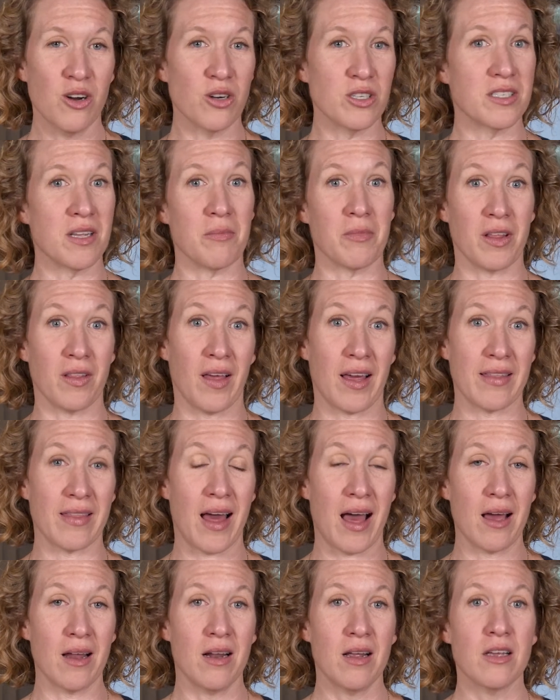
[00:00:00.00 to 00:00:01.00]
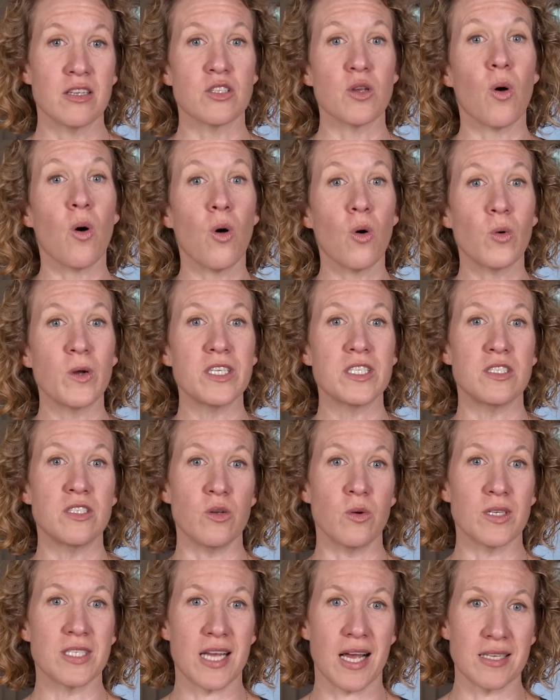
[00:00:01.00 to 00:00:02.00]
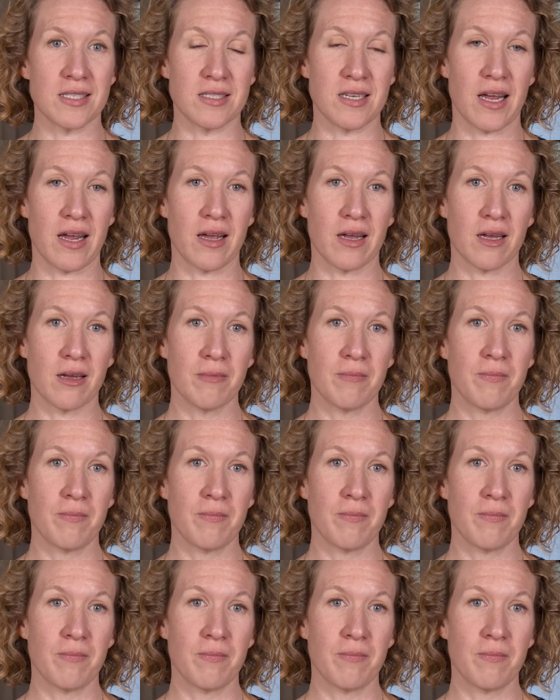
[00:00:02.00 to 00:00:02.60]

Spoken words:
or something like that. So always do a test take.